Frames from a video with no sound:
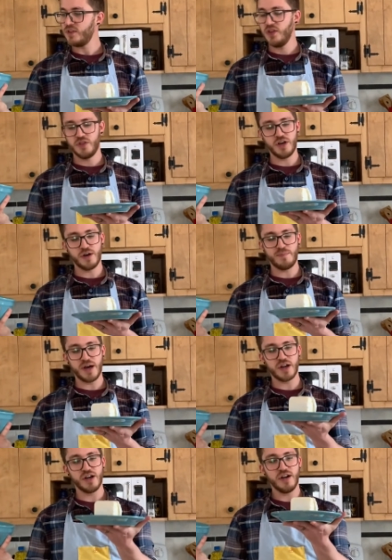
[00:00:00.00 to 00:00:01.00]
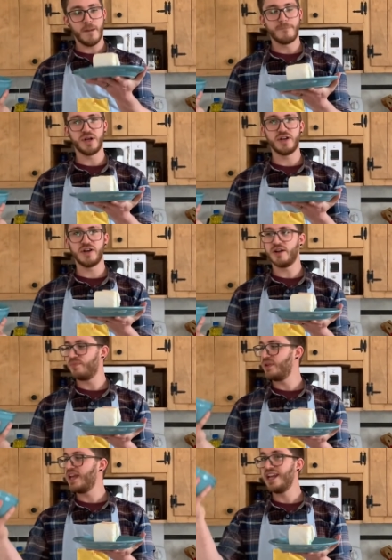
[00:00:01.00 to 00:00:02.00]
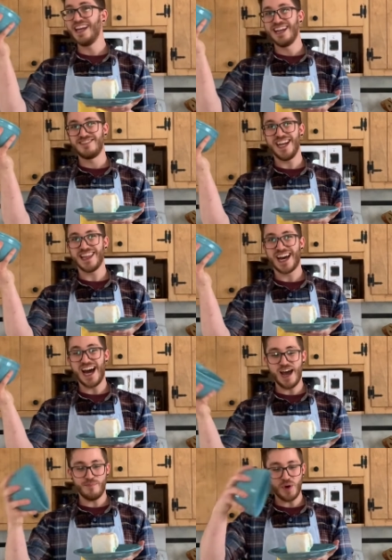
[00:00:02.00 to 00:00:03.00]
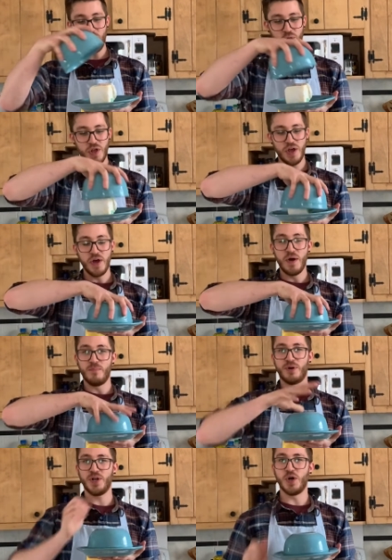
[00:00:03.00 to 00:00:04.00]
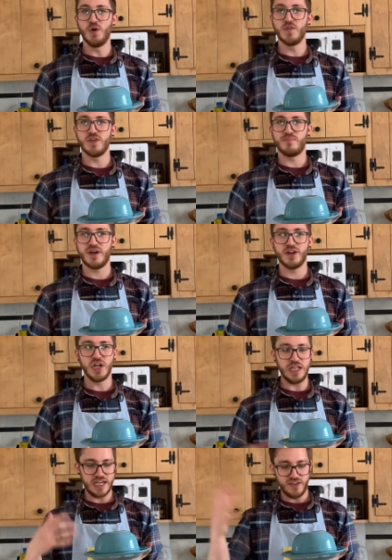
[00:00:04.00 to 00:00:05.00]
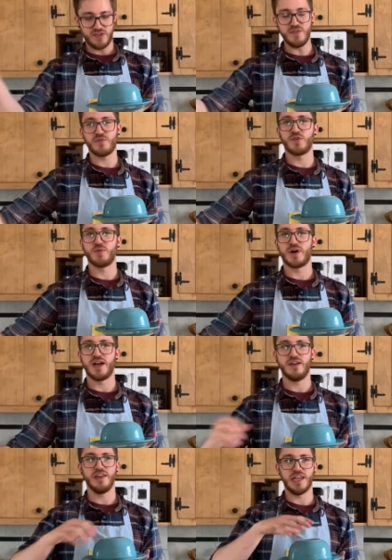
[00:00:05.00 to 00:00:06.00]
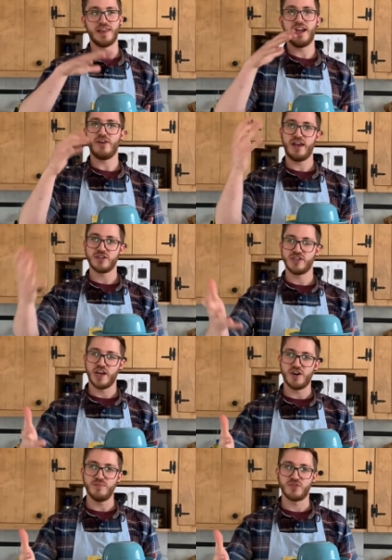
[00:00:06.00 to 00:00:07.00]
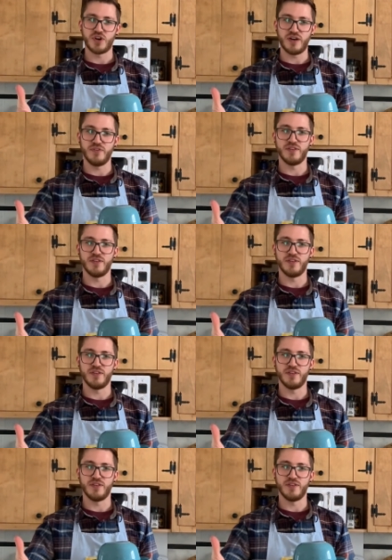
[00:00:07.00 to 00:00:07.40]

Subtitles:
the butter, put it on a plate, take the hot bowl, put it over the butter and let it sit for a while, and then that'll actually help soften the